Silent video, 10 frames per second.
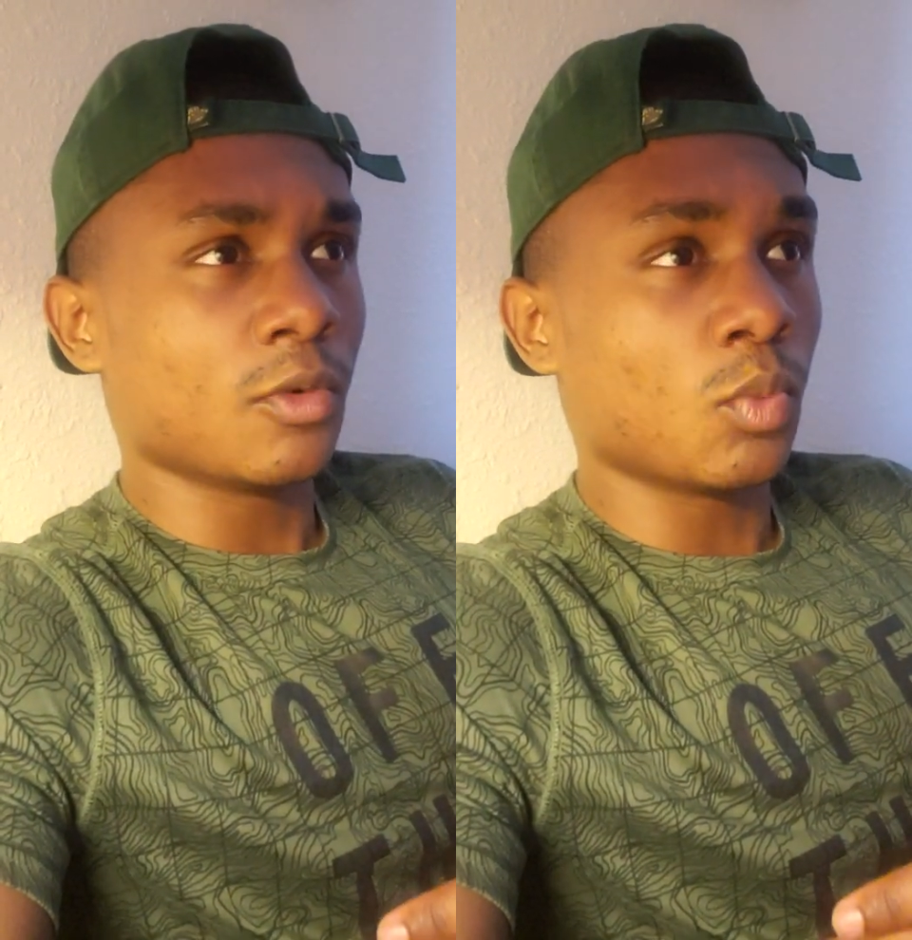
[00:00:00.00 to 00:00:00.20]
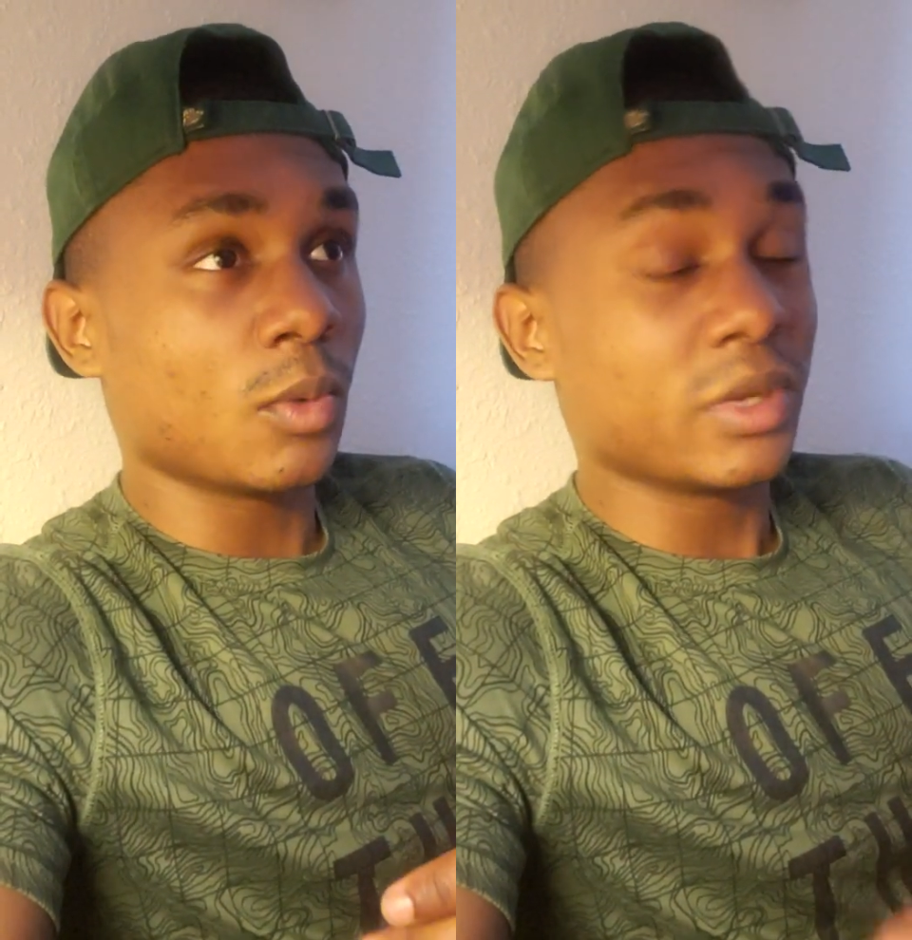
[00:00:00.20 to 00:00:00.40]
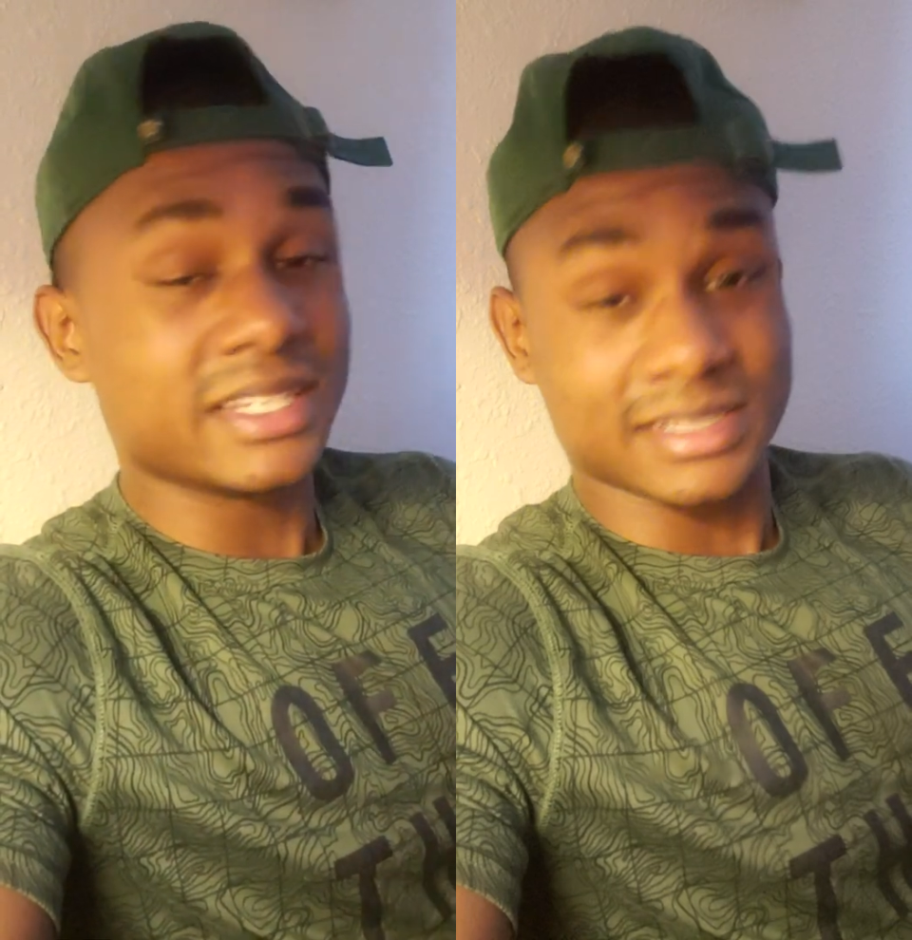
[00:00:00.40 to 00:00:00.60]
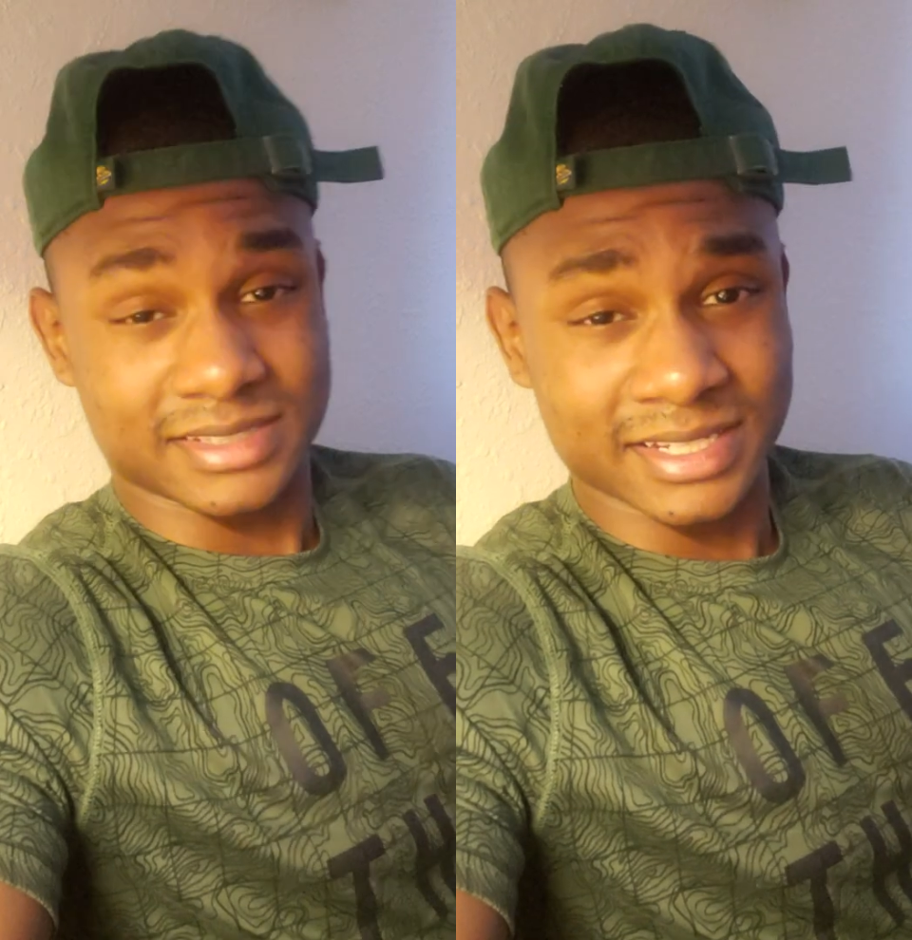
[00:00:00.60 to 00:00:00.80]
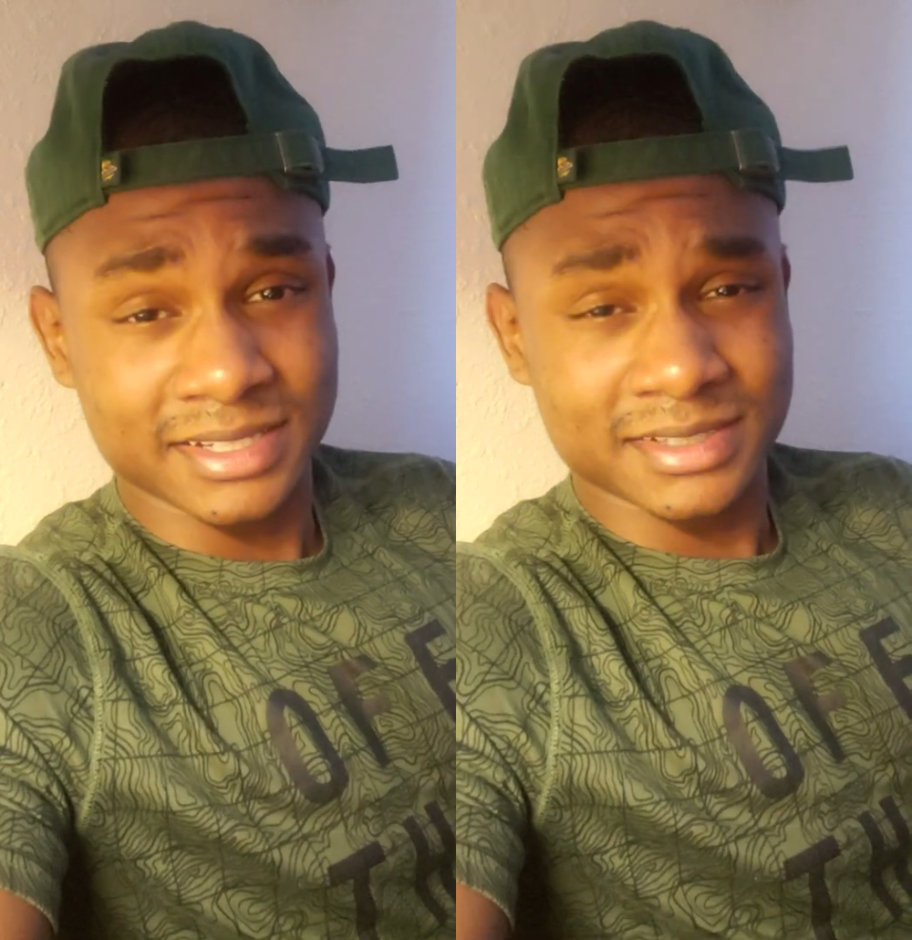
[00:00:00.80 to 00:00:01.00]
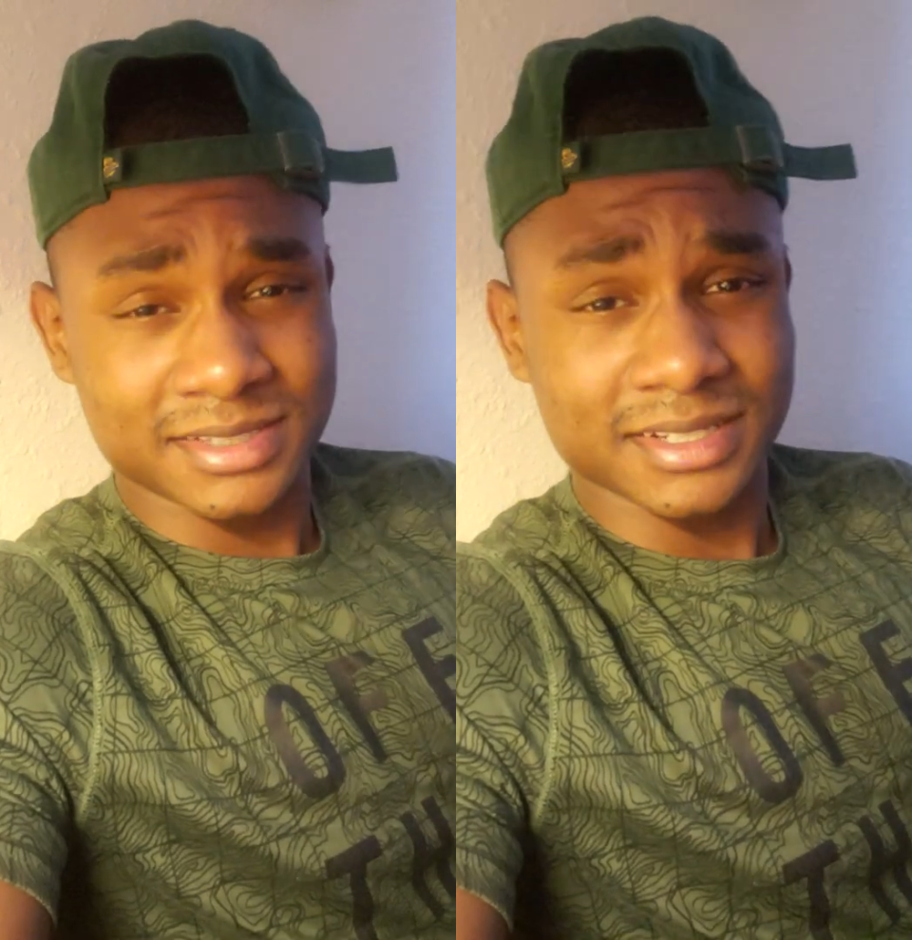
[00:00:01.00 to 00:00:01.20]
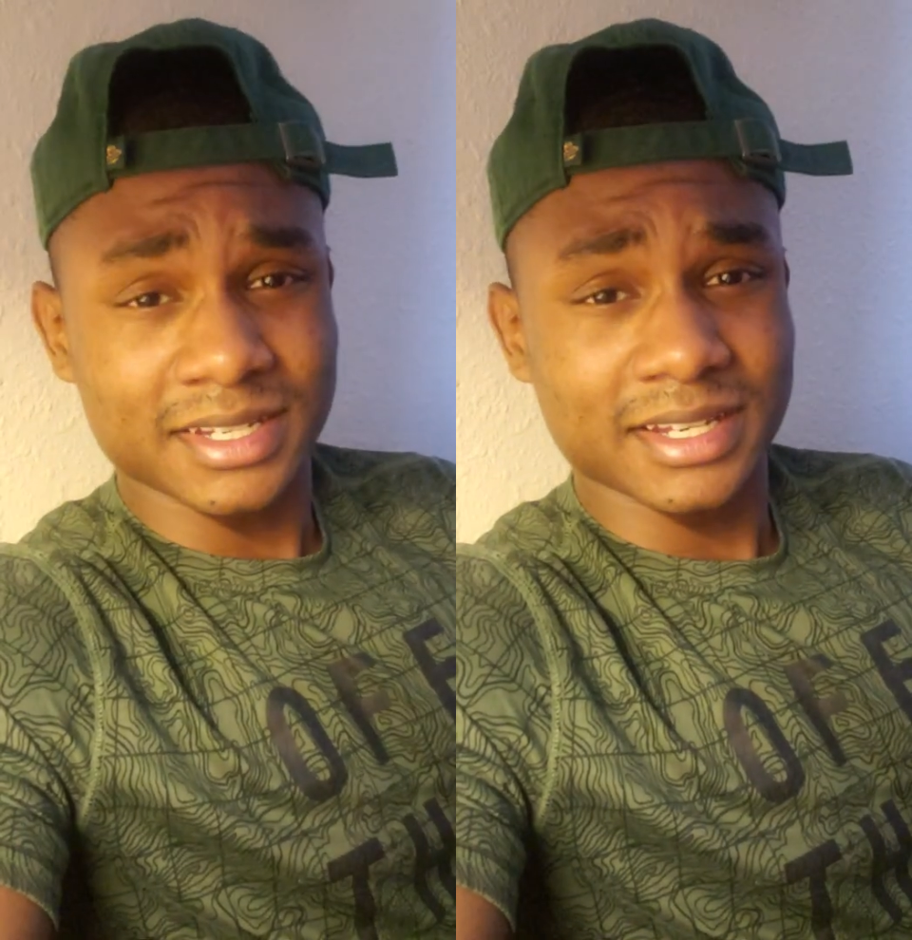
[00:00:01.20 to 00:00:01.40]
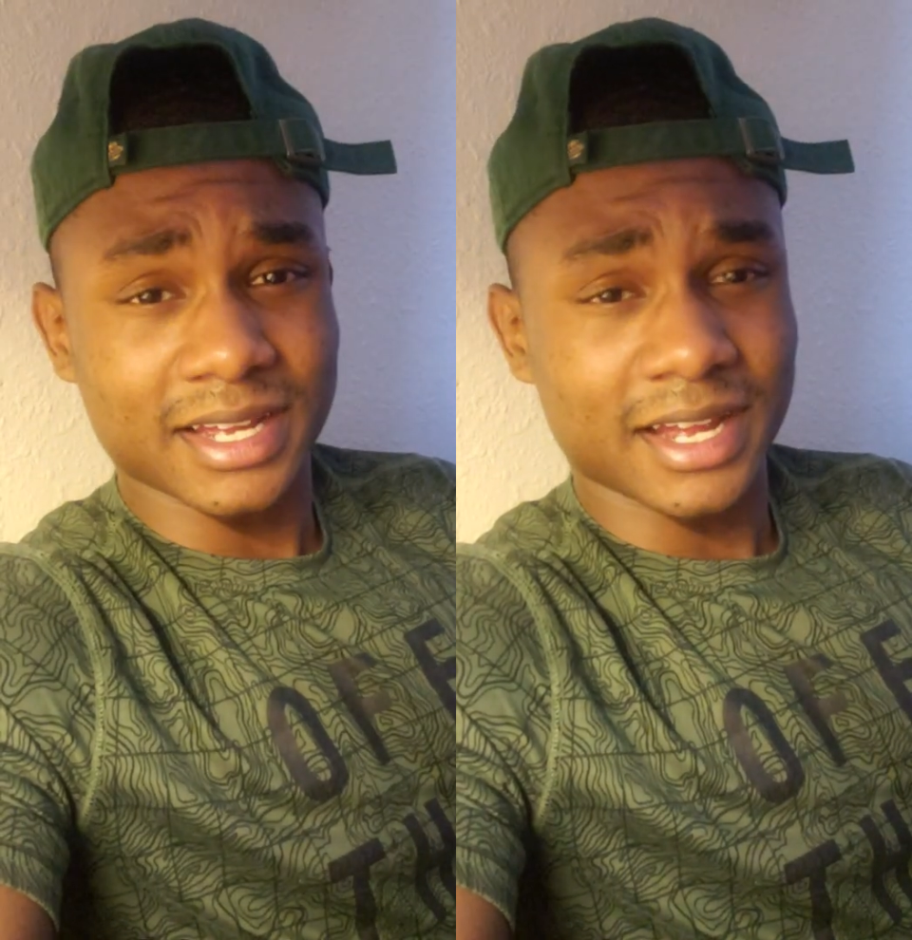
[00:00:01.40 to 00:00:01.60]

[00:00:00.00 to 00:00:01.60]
what we intend to get